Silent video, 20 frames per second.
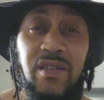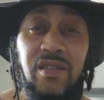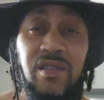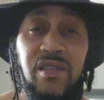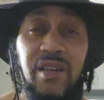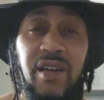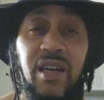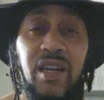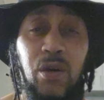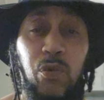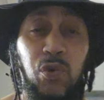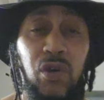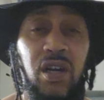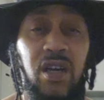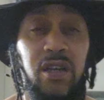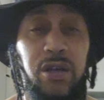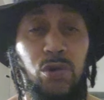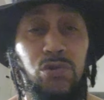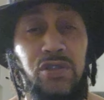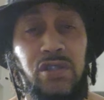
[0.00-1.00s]
is saying that
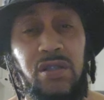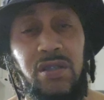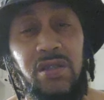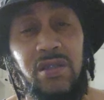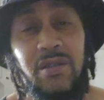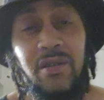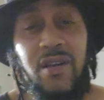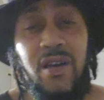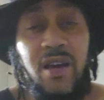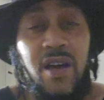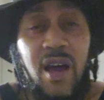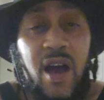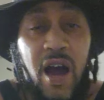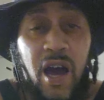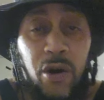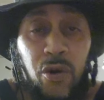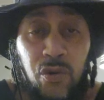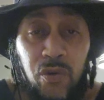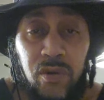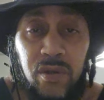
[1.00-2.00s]
we're close.
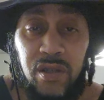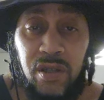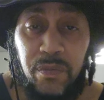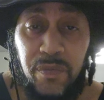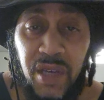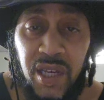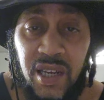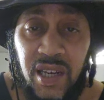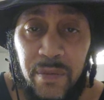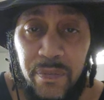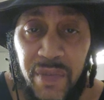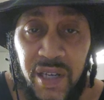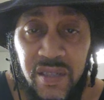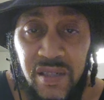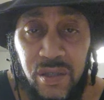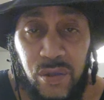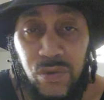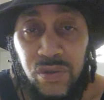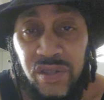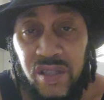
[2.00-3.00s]
To me, that
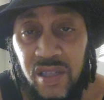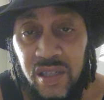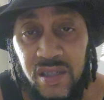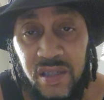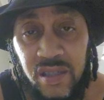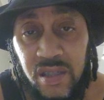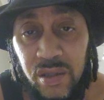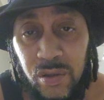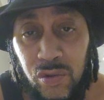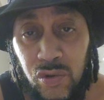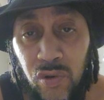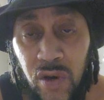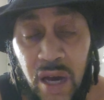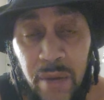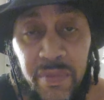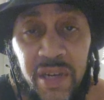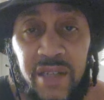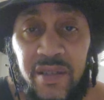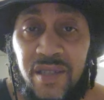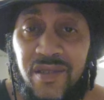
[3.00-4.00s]
makes no sense. I'm
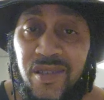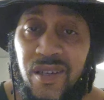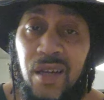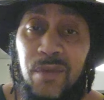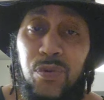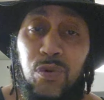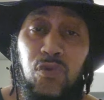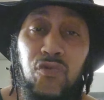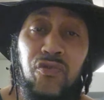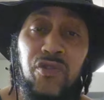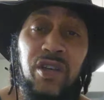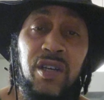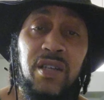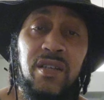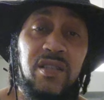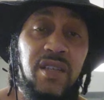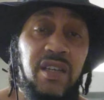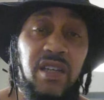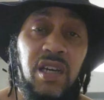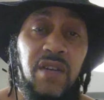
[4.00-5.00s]
not the type who
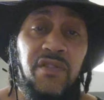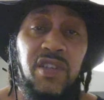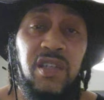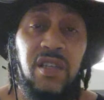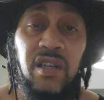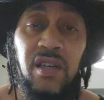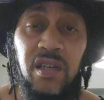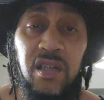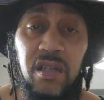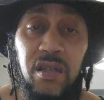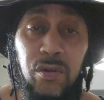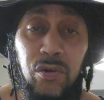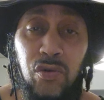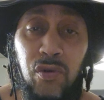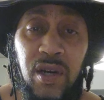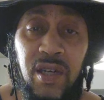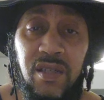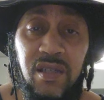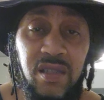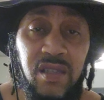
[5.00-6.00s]
read and take everything,
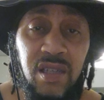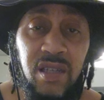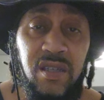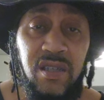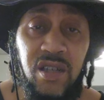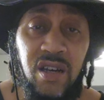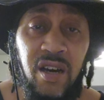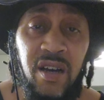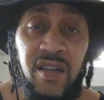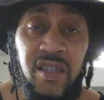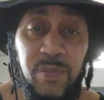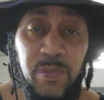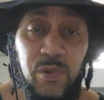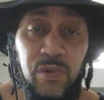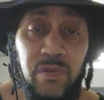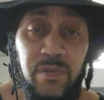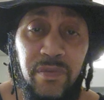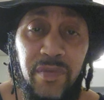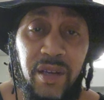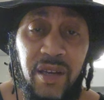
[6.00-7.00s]
I see as
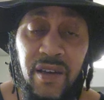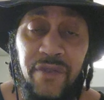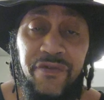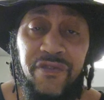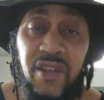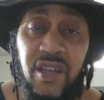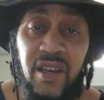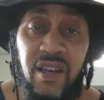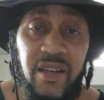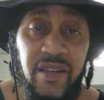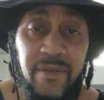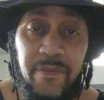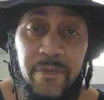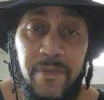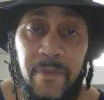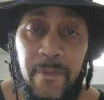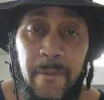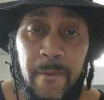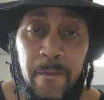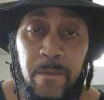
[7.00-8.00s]
gospel. F that.
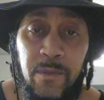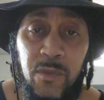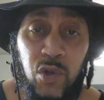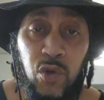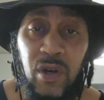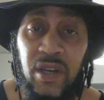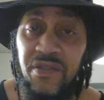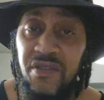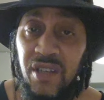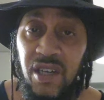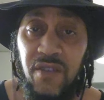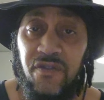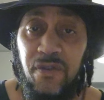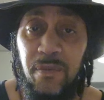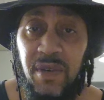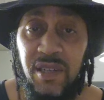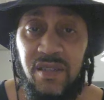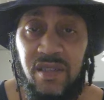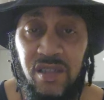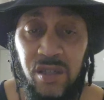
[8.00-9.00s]
I think
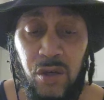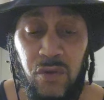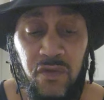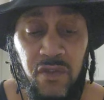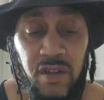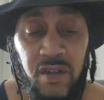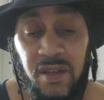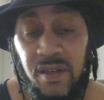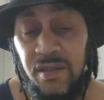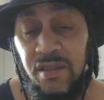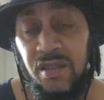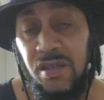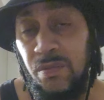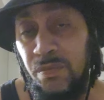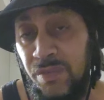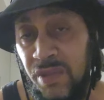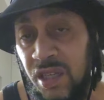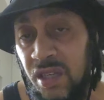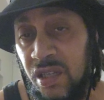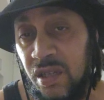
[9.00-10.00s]
for myself.
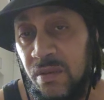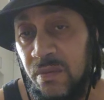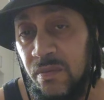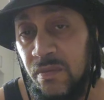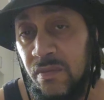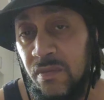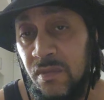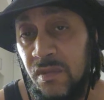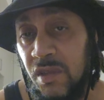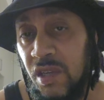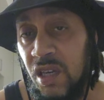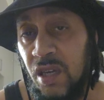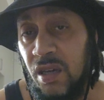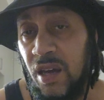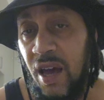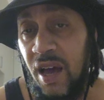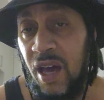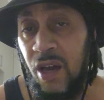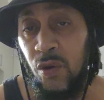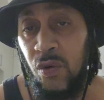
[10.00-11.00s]
To me,
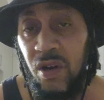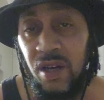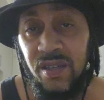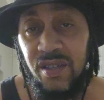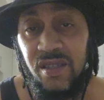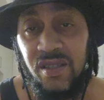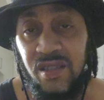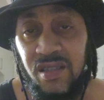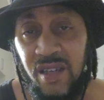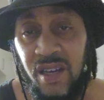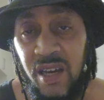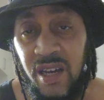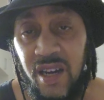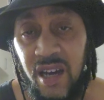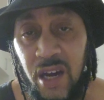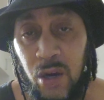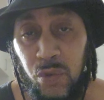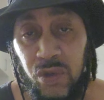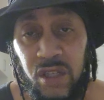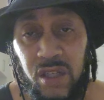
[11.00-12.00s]
I don't
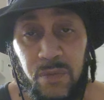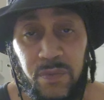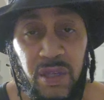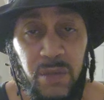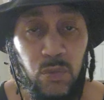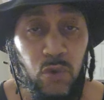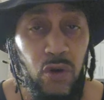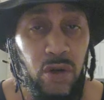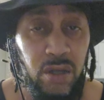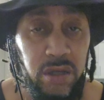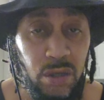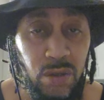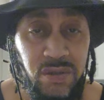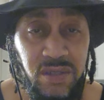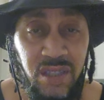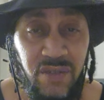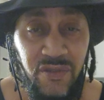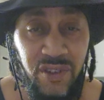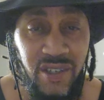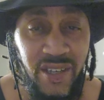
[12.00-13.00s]
understand how we could be more
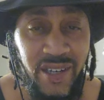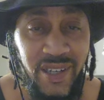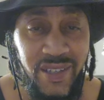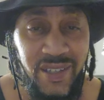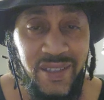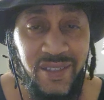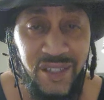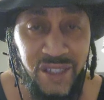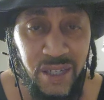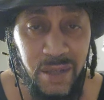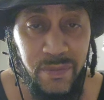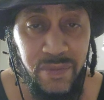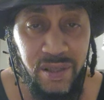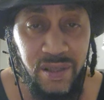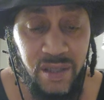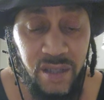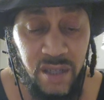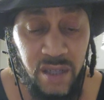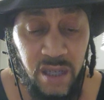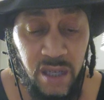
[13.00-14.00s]
closely related to
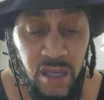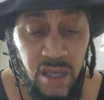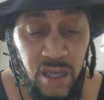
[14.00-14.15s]
chimps